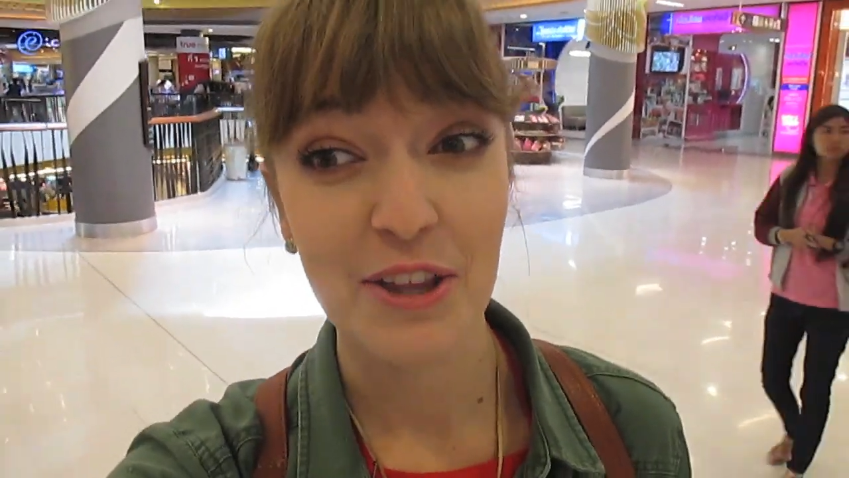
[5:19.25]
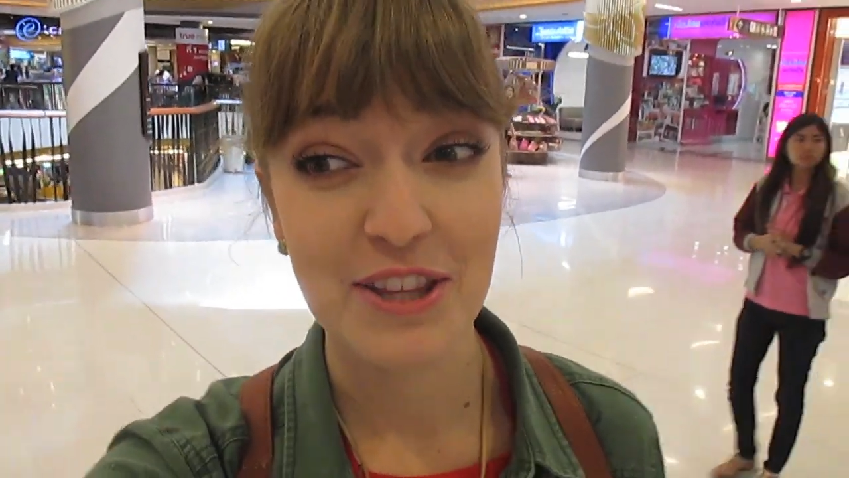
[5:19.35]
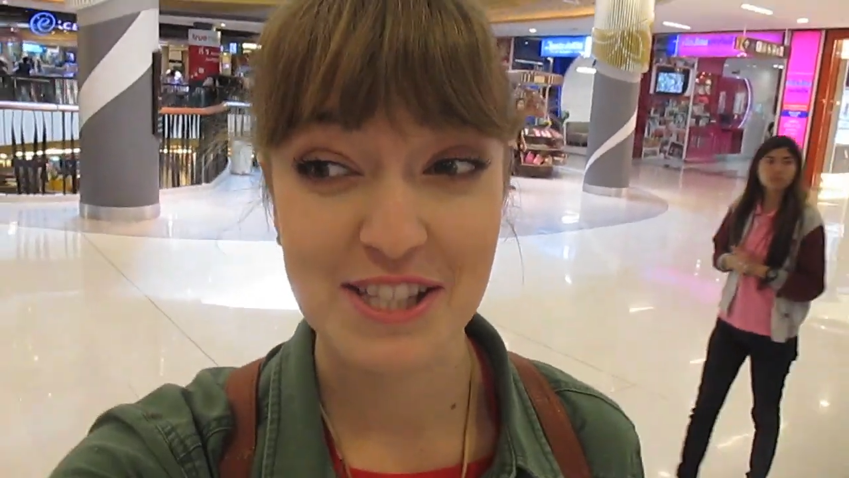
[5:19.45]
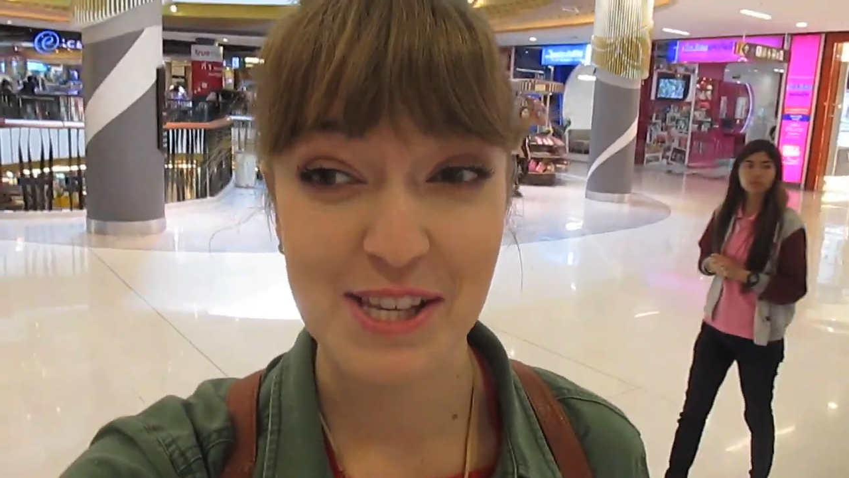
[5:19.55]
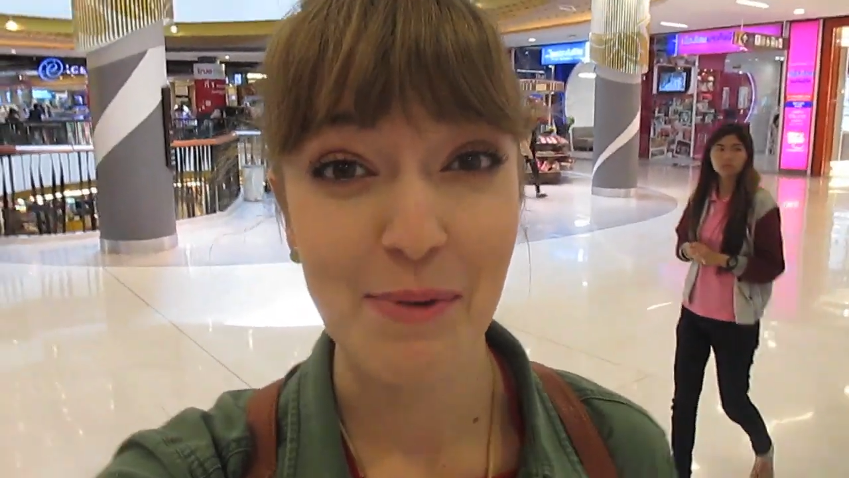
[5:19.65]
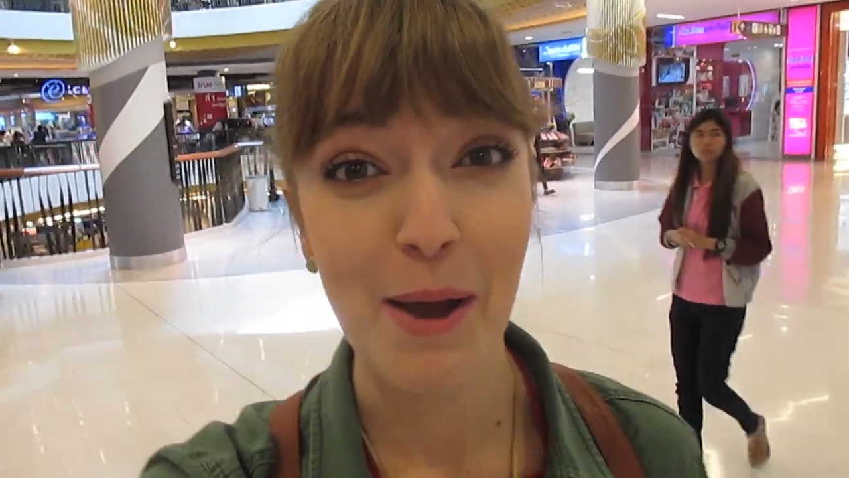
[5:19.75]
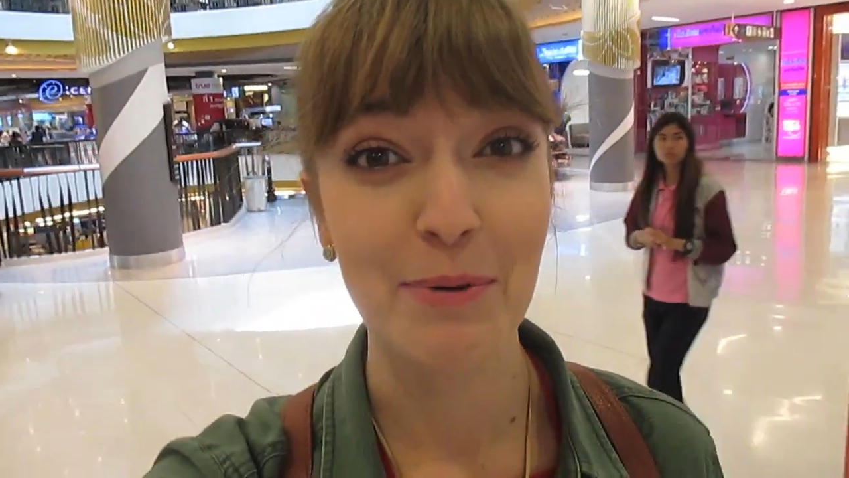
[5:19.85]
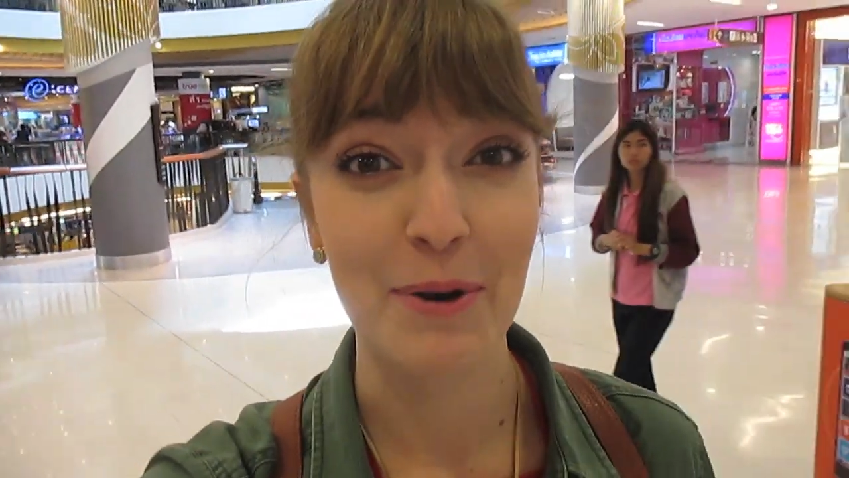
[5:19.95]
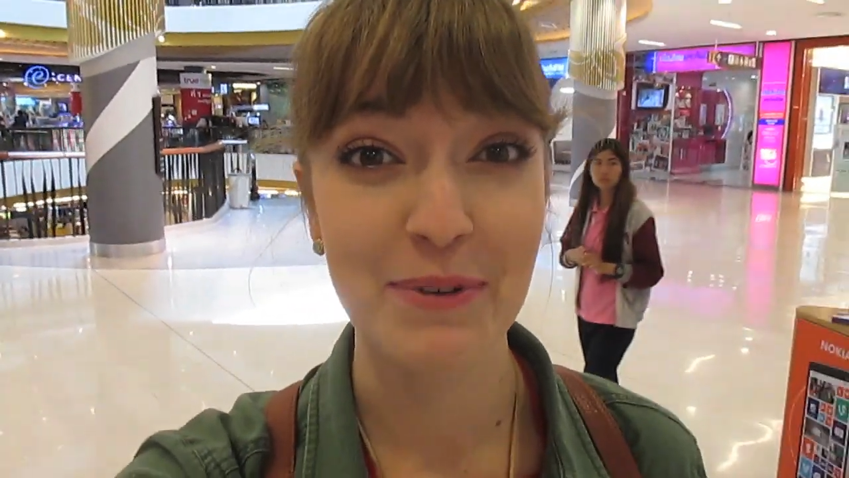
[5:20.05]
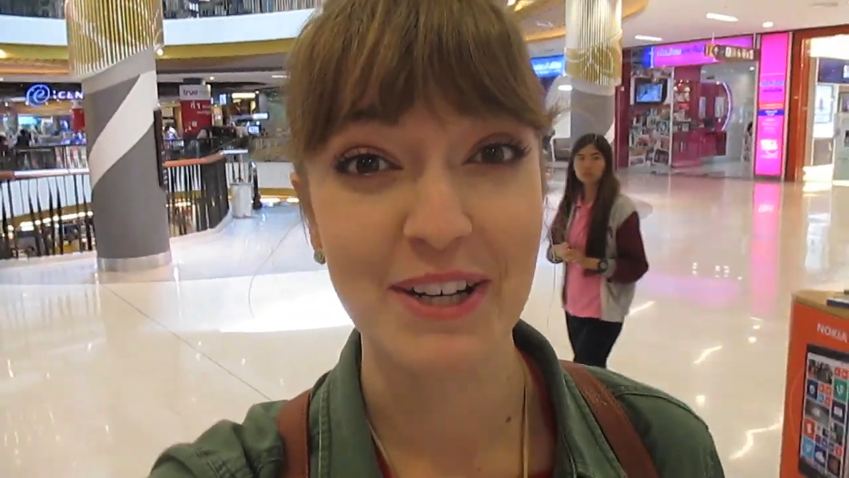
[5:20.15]
This is my
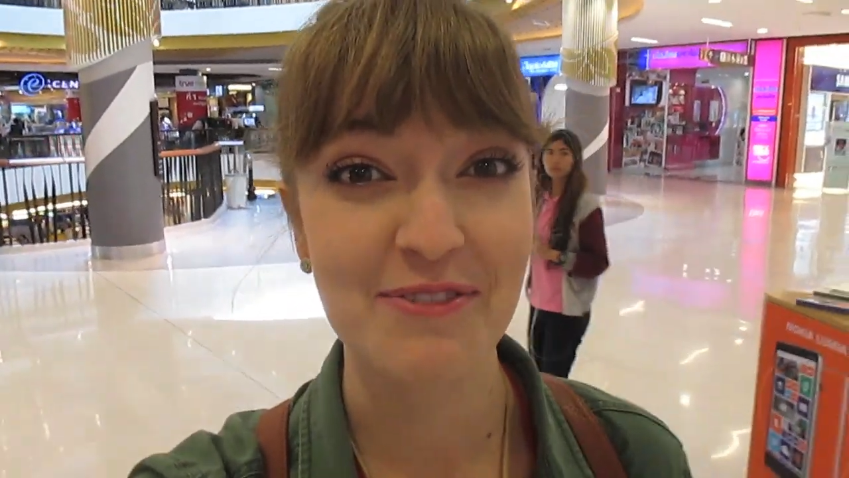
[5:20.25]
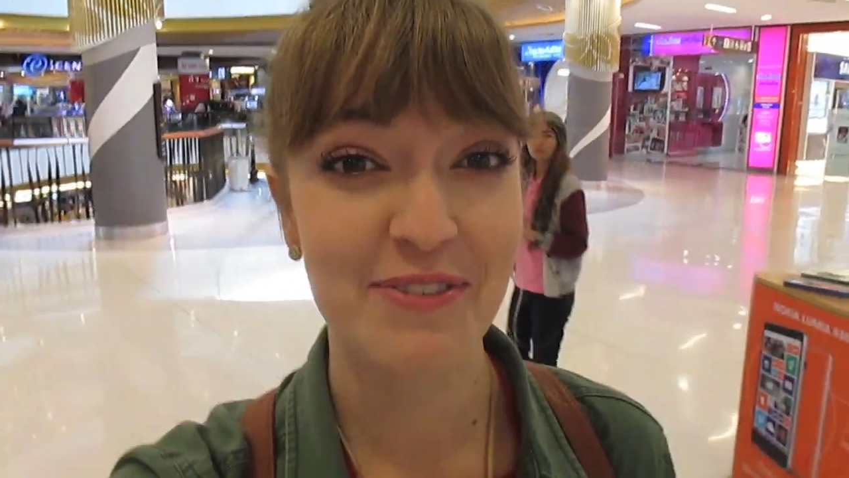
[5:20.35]
permanent